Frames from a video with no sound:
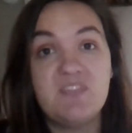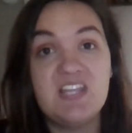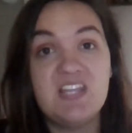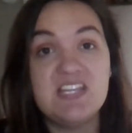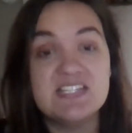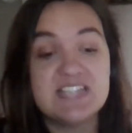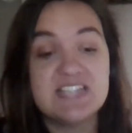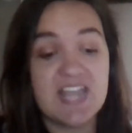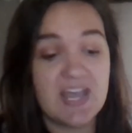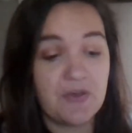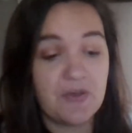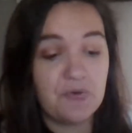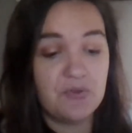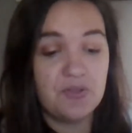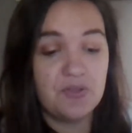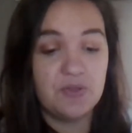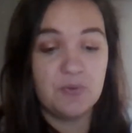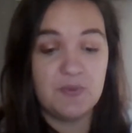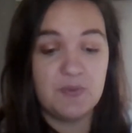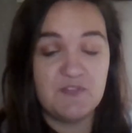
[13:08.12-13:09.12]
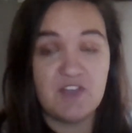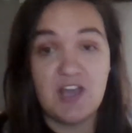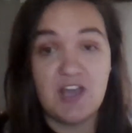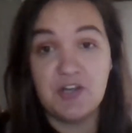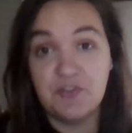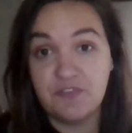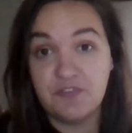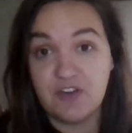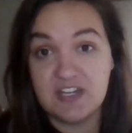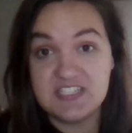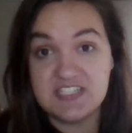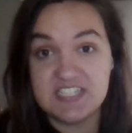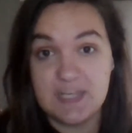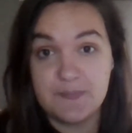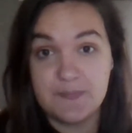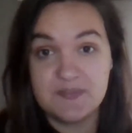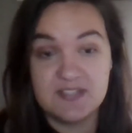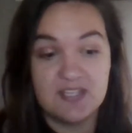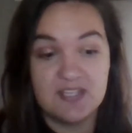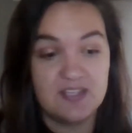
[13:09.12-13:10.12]
Now, we've gone over our
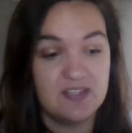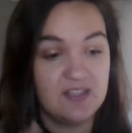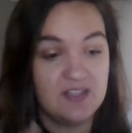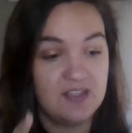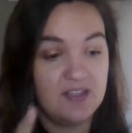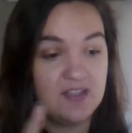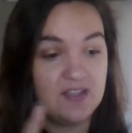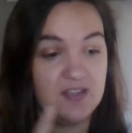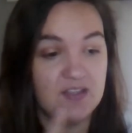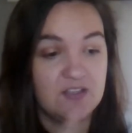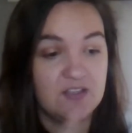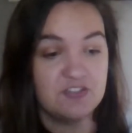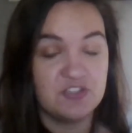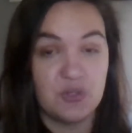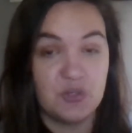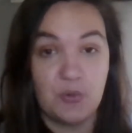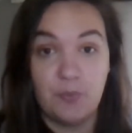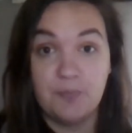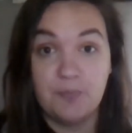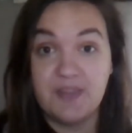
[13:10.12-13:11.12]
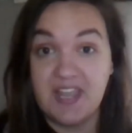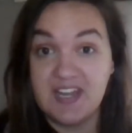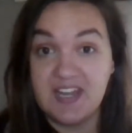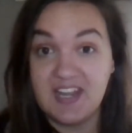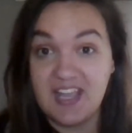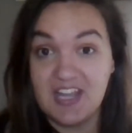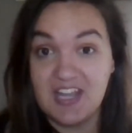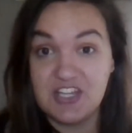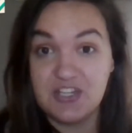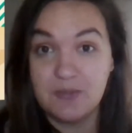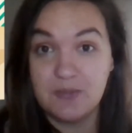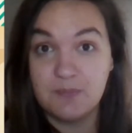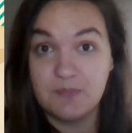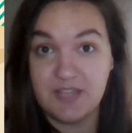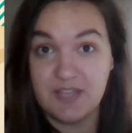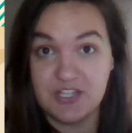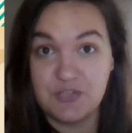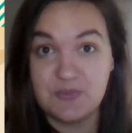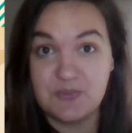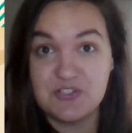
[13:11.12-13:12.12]
tips, so plan ahead,
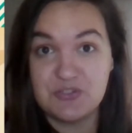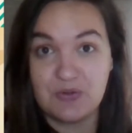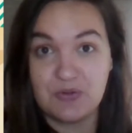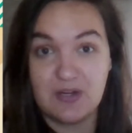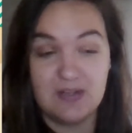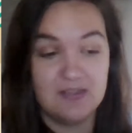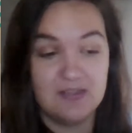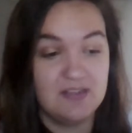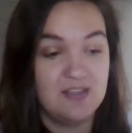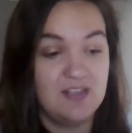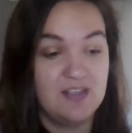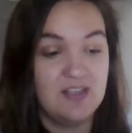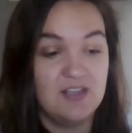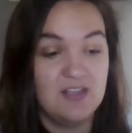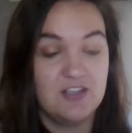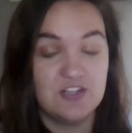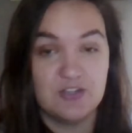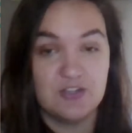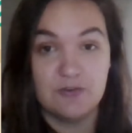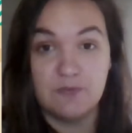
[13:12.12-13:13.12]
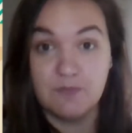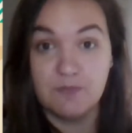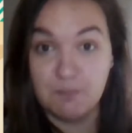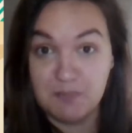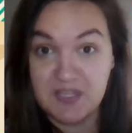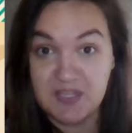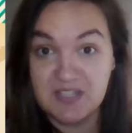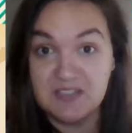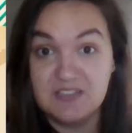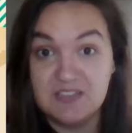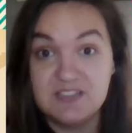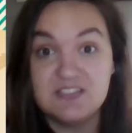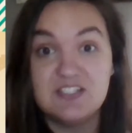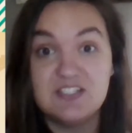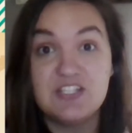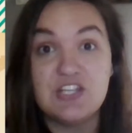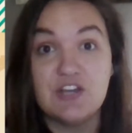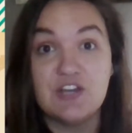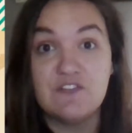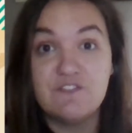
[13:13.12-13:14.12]
plan your resort, your meals,
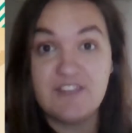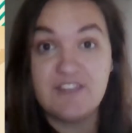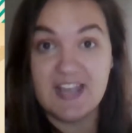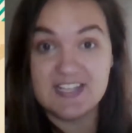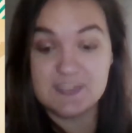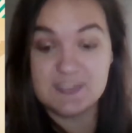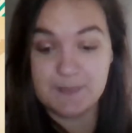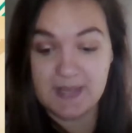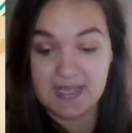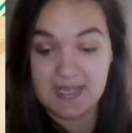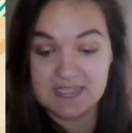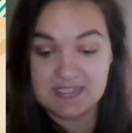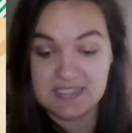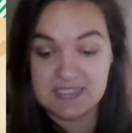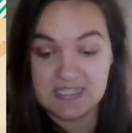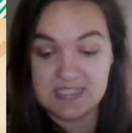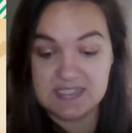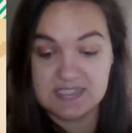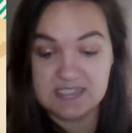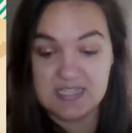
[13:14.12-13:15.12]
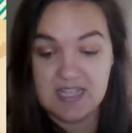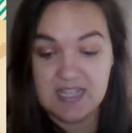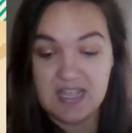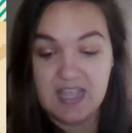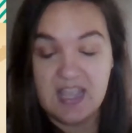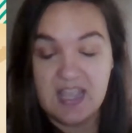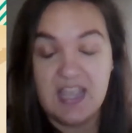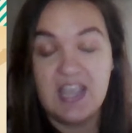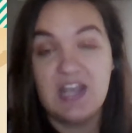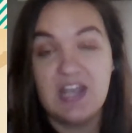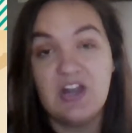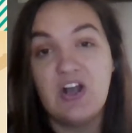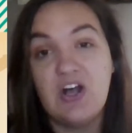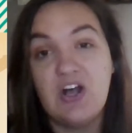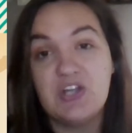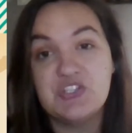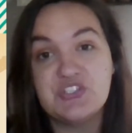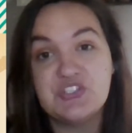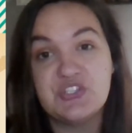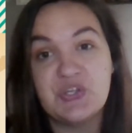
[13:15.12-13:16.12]
your fast passes, and
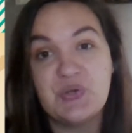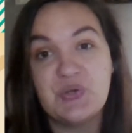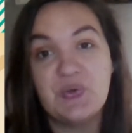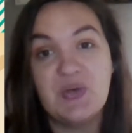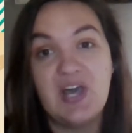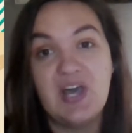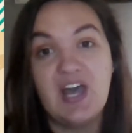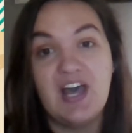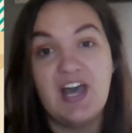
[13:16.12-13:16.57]
also